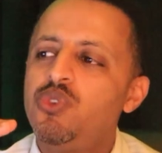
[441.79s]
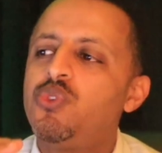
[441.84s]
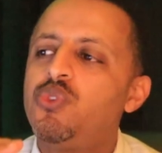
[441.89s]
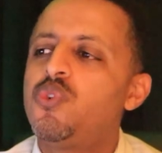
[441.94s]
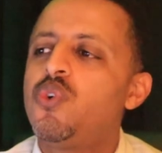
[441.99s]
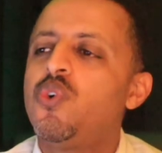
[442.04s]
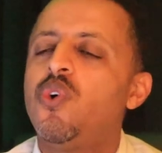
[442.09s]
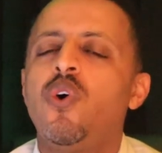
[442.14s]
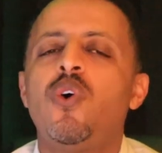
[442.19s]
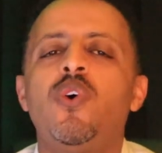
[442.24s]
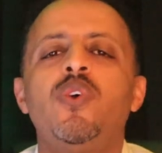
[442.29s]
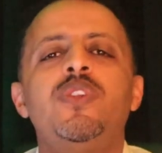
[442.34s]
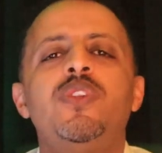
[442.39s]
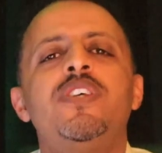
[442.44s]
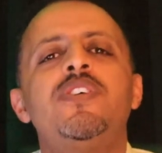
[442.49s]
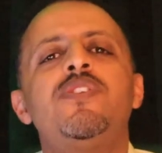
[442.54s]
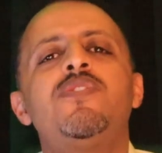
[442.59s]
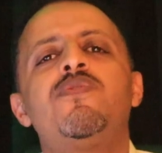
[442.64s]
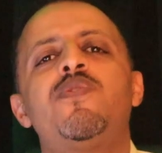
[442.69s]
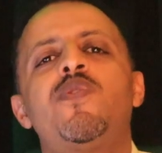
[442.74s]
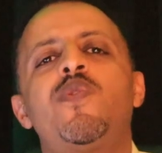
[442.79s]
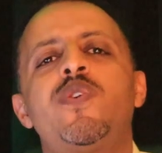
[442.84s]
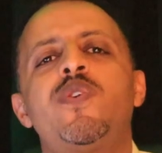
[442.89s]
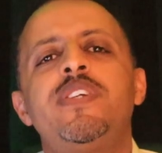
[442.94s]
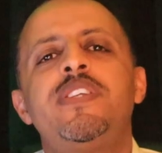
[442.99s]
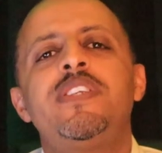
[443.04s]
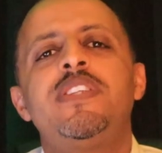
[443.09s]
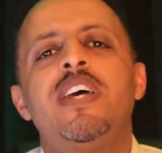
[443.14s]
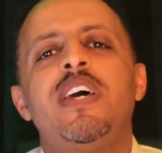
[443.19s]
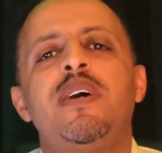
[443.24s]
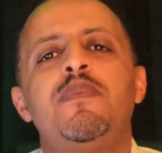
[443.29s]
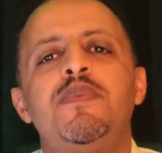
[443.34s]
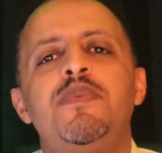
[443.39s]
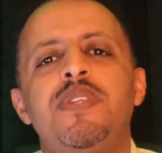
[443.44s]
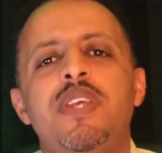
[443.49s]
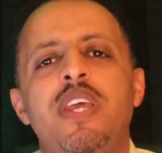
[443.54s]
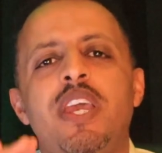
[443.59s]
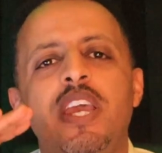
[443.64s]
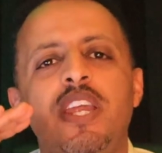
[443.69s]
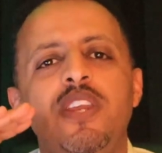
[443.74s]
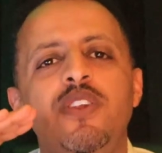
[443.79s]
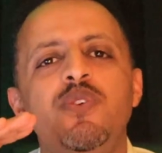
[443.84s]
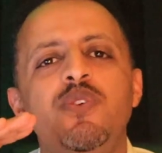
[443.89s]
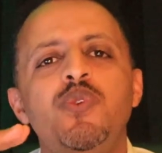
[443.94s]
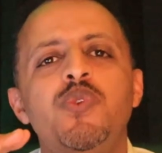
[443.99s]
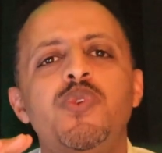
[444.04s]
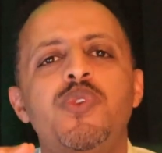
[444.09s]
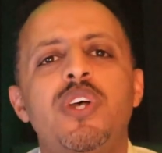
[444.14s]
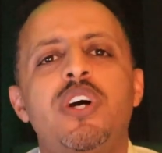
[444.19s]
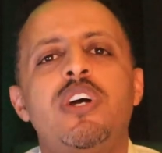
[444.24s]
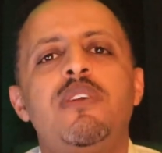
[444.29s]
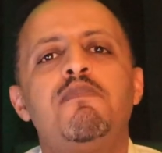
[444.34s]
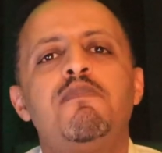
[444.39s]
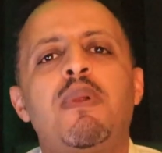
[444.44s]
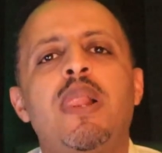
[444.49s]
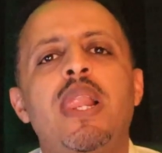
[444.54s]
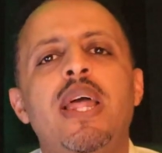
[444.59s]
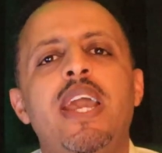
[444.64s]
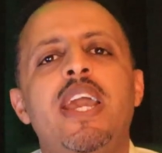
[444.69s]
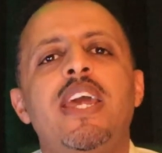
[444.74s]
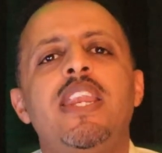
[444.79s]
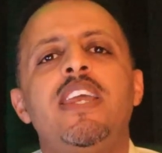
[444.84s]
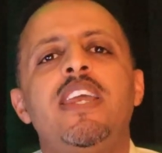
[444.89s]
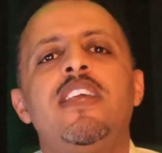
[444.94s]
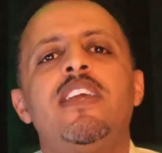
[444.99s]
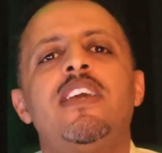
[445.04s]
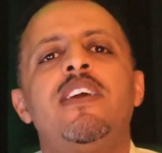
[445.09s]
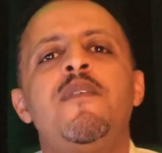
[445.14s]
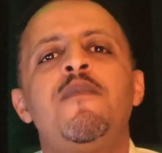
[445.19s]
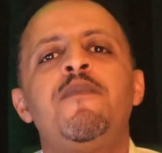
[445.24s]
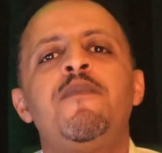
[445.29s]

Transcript: through all these 4 steps and you start planning